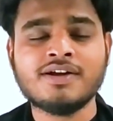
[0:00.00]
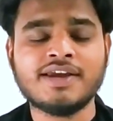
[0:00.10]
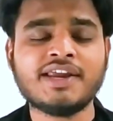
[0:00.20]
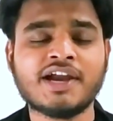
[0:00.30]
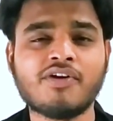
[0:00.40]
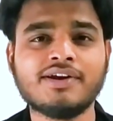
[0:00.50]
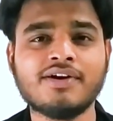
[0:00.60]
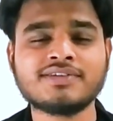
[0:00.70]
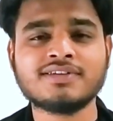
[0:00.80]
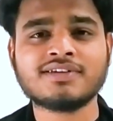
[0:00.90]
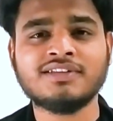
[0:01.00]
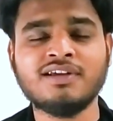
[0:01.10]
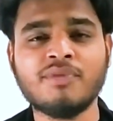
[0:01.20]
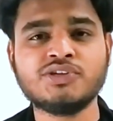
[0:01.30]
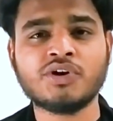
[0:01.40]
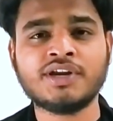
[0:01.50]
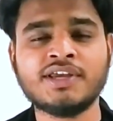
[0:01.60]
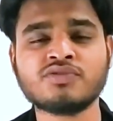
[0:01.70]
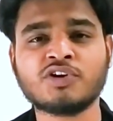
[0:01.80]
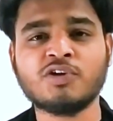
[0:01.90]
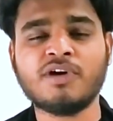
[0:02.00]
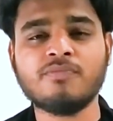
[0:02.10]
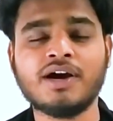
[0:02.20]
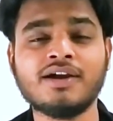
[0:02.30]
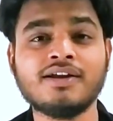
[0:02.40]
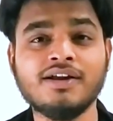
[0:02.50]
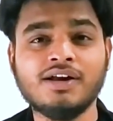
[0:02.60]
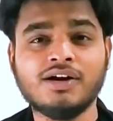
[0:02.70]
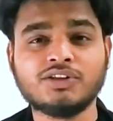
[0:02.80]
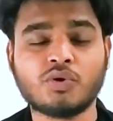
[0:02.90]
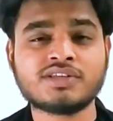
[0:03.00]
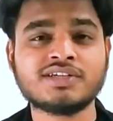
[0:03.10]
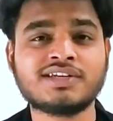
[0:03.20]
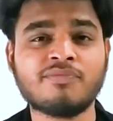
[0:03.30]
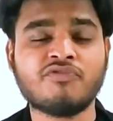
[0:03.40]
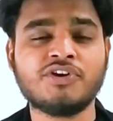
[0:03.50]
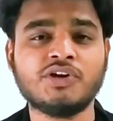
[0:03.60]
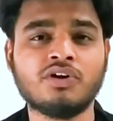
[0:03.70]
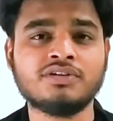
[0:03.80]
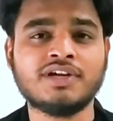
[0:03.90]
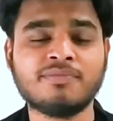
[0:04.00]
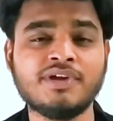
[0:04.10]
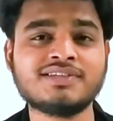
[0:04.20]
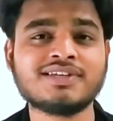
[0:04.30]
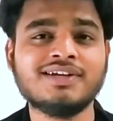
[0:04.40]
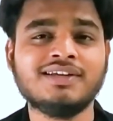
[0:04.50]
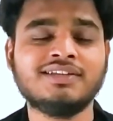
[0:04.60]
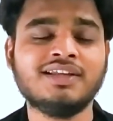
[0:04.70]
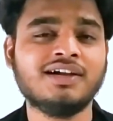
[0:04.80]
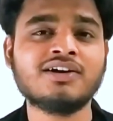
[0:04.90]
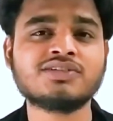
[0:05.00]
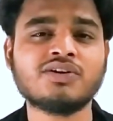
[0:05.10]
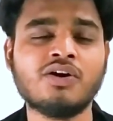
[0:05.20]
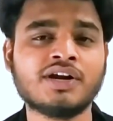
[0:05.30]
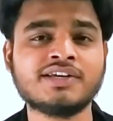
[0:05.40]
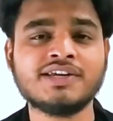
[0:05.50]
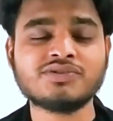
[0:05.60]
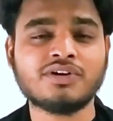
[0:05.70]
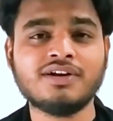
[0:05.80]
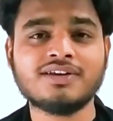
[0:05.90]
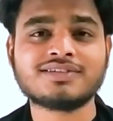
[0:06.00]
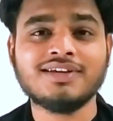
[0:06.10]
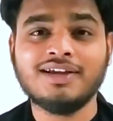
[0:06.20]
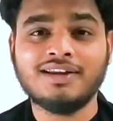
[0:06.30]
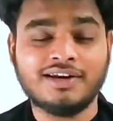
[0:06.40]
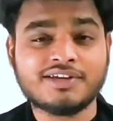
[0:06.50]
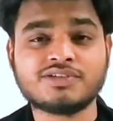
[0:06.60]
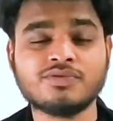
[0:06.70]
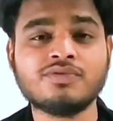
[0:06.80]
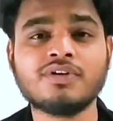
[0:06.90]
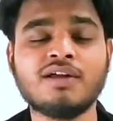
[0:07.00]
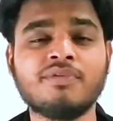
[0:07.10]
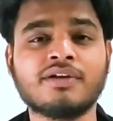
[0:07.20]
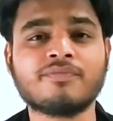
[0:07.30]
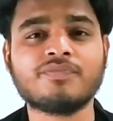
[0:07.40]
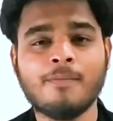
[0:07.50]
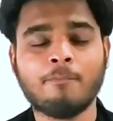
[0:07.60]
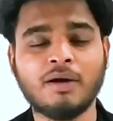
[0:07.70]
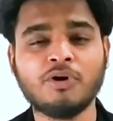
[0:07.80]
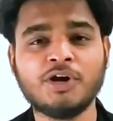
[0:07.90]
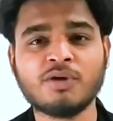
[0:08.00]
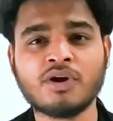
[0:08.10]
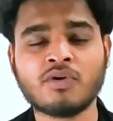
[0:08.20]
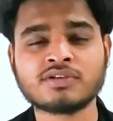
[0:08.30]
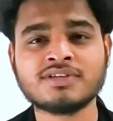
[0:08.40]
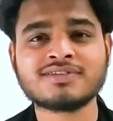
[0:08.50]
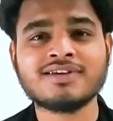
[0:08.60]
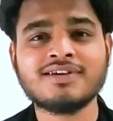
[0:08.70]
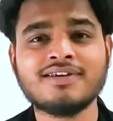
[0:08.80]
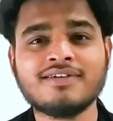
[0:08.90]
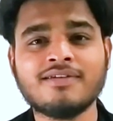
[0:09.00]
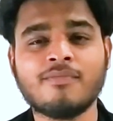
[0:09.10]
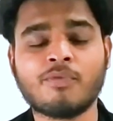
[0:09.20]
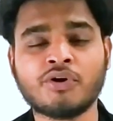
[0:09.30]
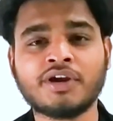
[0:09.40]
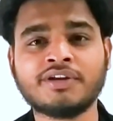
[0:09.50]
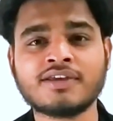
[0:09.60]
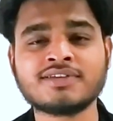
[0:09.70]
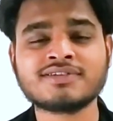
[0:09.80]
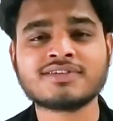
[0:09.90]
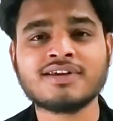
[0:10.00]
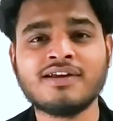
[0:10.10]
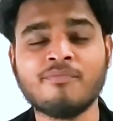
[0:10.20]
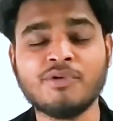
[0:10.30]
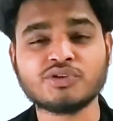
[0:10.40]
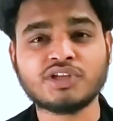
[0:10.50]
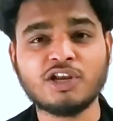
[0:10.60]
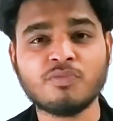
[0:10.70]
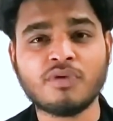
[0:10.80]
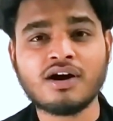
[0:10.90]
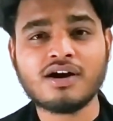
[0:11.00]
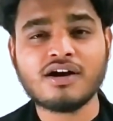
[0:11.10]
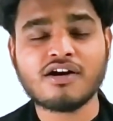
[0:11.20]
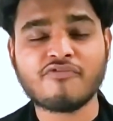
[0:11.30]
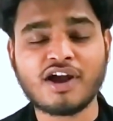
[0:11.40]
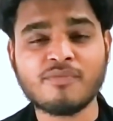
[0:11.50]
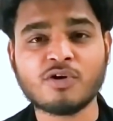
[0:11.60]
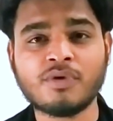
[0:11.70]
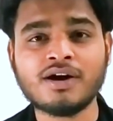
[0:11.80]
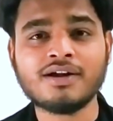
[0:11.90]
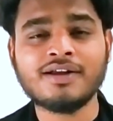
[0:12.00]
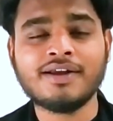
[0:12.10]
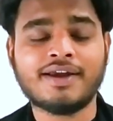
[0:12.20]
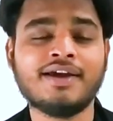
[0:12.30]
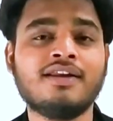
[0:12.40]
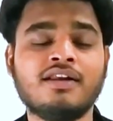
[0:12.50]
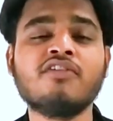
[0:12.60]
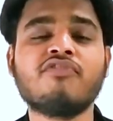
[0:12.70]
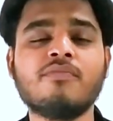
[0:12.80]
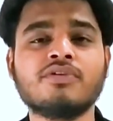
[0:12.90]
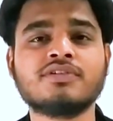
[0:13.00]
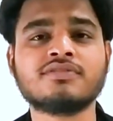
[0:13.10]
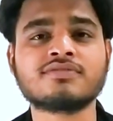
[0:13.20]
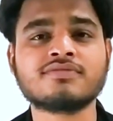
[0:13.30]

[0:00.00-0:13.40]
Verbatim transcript: In acquired causes the majority is occupied by thoracic type of etiology. It means the lungs or disorders leads to clubbing. Pulmonary tuberculosis bronchiectasis, mesothelioma, fibroma, and lung fibrosis.